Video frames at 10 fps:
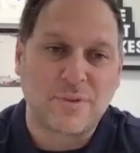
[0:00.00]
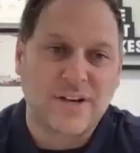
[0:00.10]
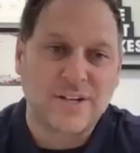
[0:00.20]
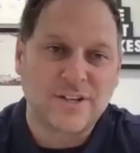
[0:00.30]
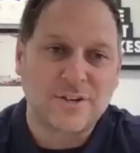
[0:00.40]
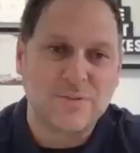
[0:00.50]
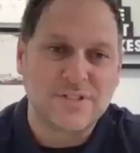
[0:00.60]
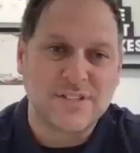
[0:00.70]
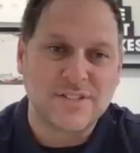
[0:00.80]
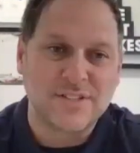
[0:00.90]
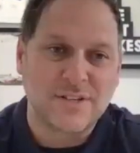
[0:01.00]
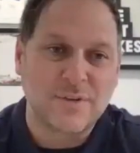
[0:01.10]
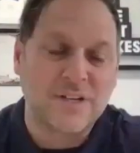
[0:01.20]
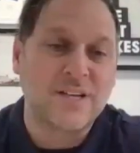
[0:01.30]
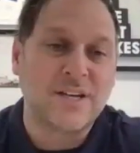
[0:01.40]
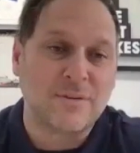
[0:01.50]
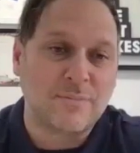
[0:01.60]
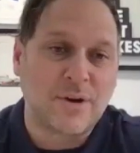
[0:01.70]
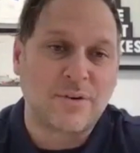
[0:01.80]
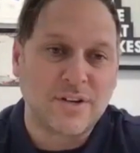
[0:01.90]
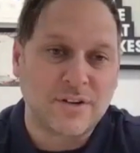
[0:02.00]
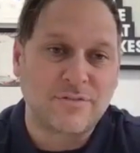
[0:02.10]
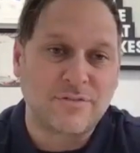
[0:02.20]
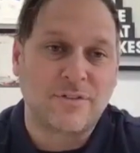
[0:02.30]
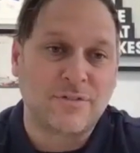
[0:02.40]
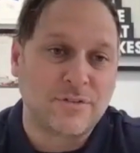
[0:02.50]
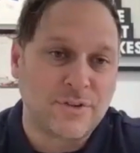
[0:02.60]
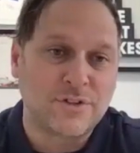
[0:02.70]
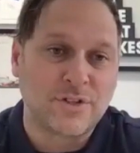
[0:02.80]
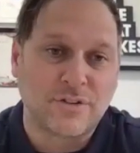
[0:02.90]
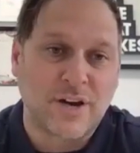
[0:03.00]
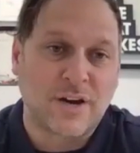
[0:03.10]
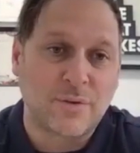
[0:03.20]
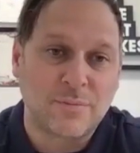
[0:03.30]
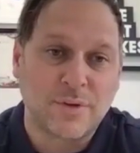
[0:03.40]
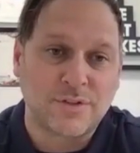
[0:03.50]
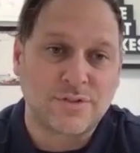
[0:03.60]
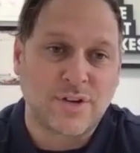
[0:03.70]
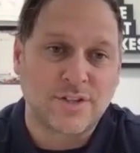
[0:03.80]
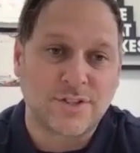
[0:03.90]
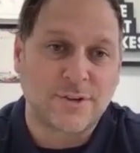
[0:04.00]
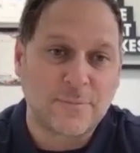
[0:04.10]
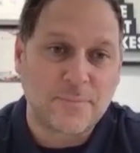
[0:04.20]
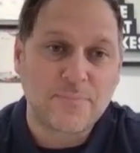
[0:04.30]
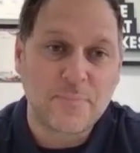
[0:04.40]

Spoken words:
Låda Cube is going to be a key component of the future of how we build structure.